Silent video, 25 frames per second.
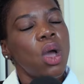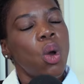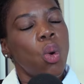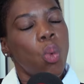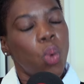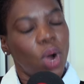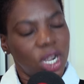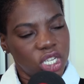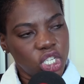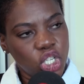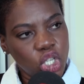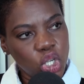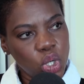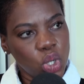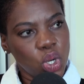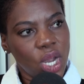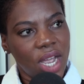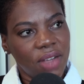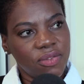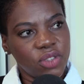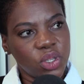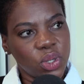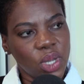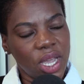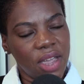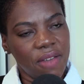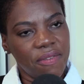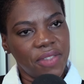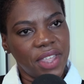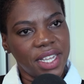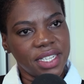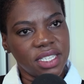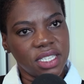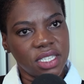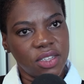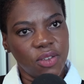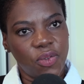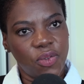What you have to have
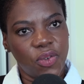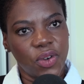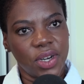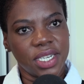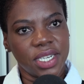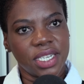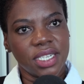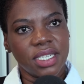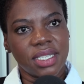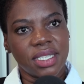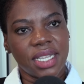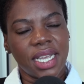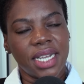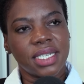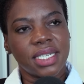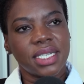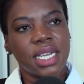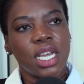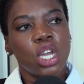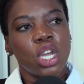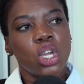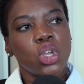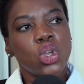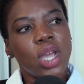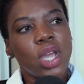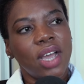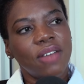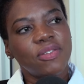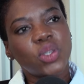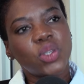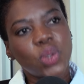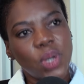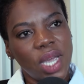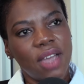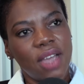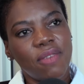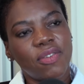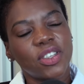that's different is that you have
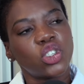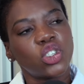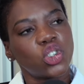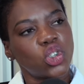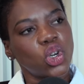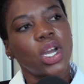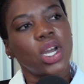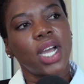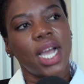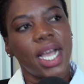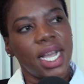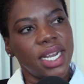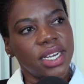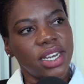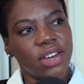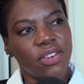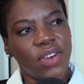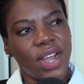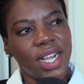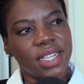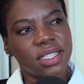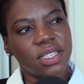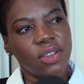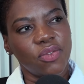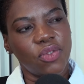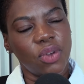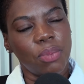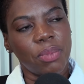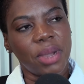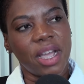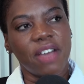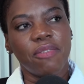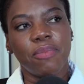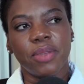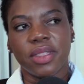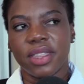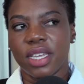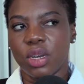to have a stronger underwriting from
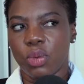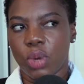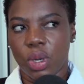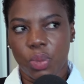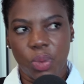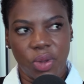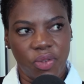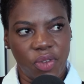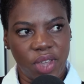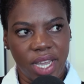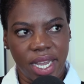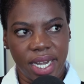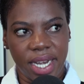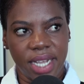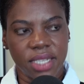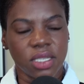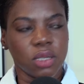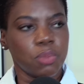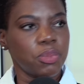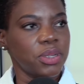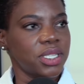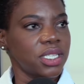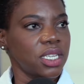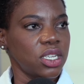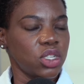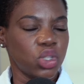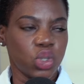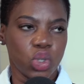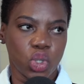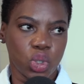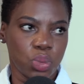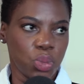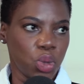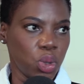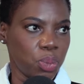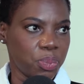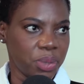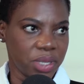government than what we've had as it pertains to
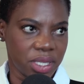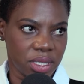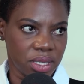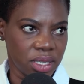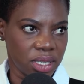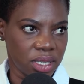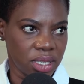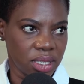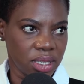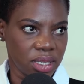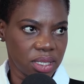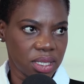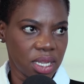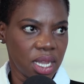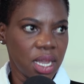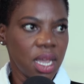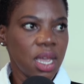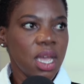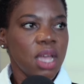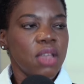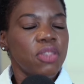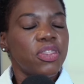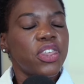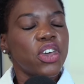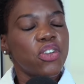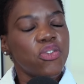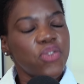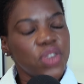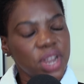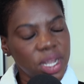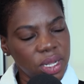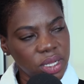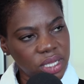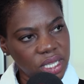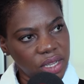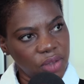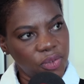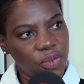small businesses. The
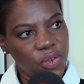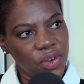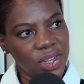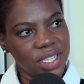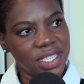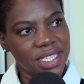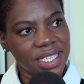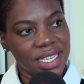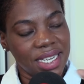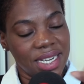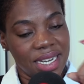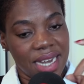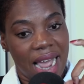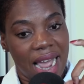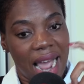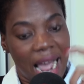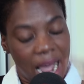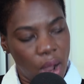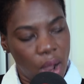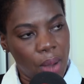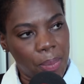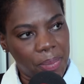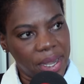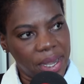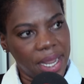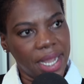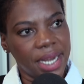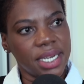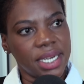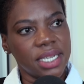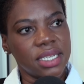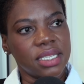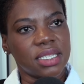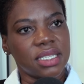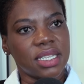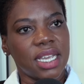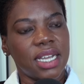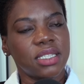real difference in our plan
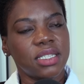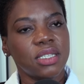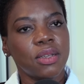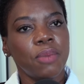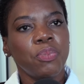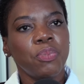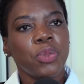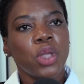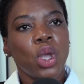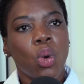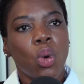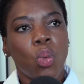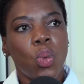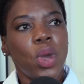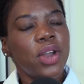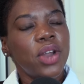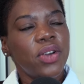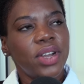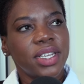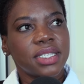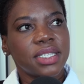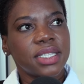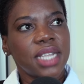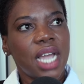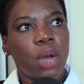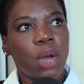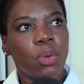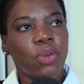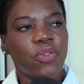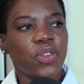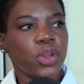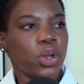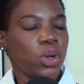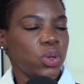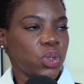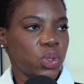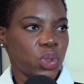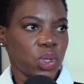is that whereas now if you
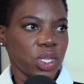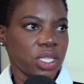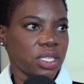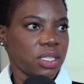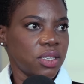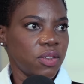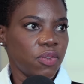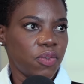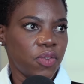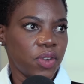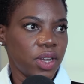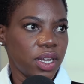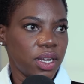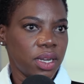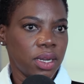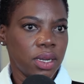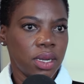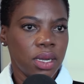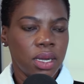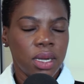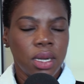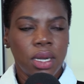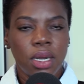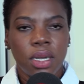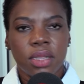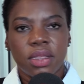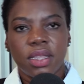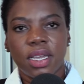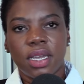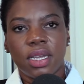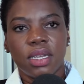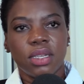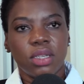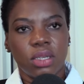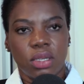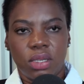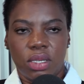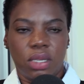go to a SEFA,
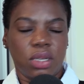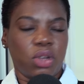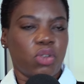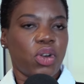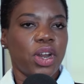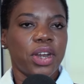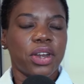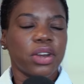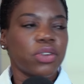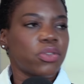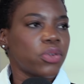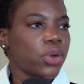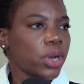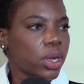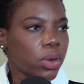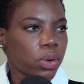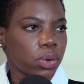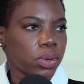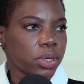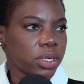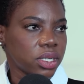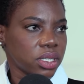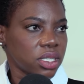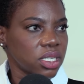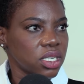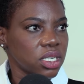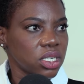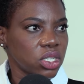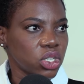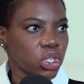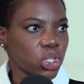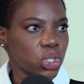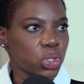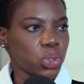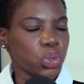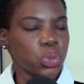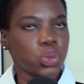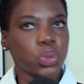the credit record is an
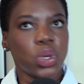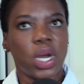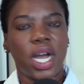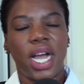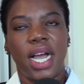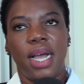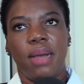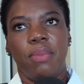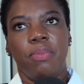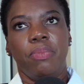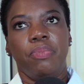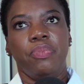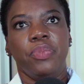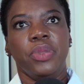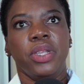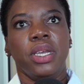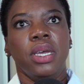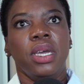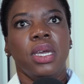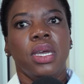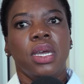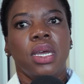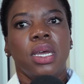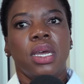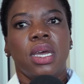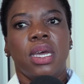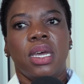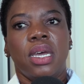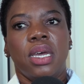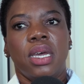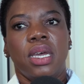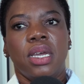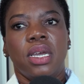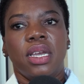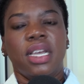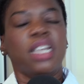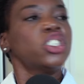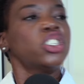issue, um,
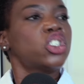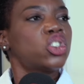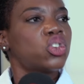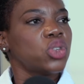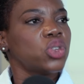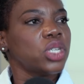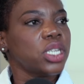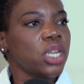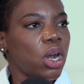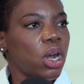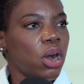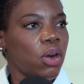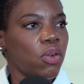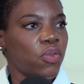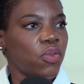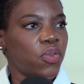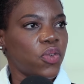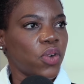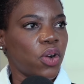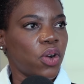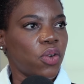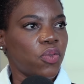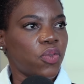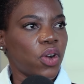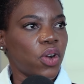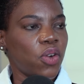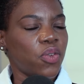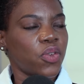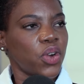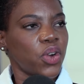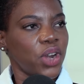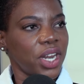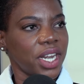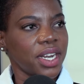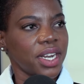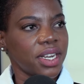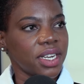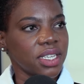uh, history of, of, of
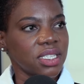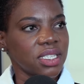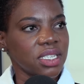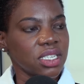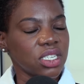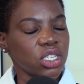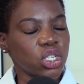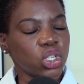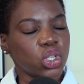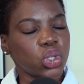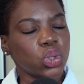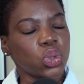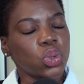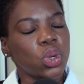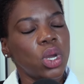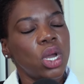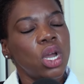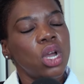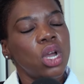credit is an issue.